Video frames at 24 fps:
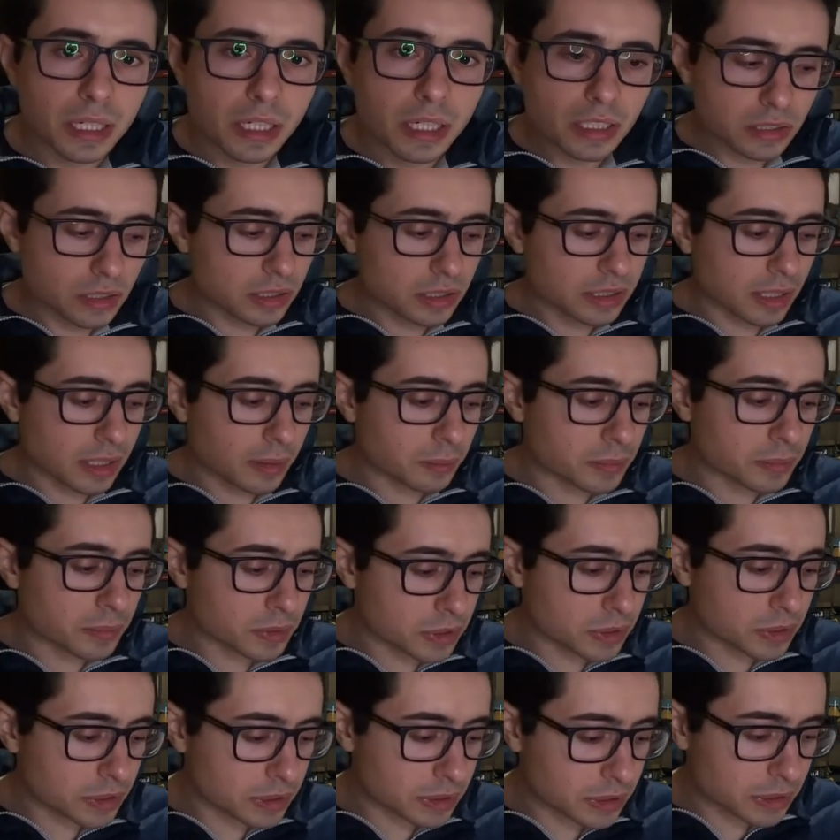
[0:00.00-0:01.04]
So
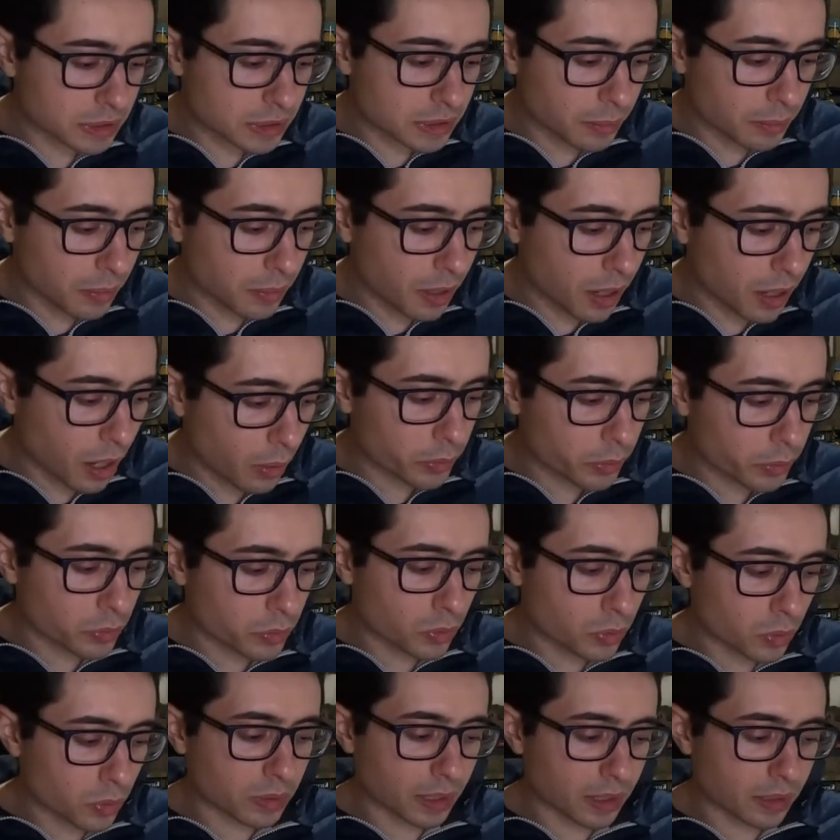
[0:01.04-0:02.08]
somehow you
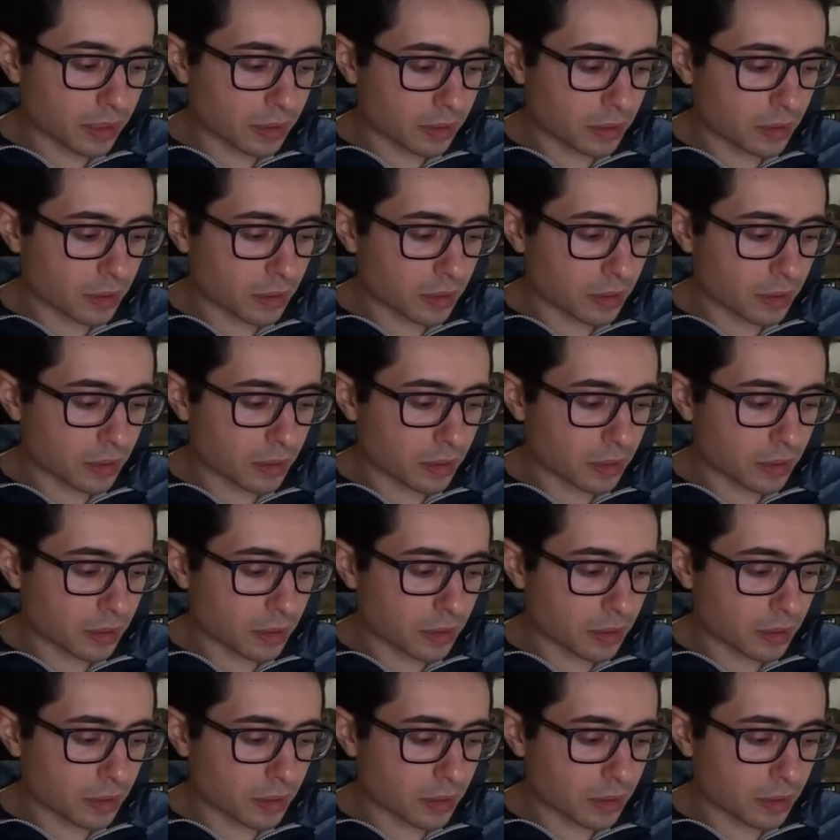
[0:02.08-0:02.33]
know that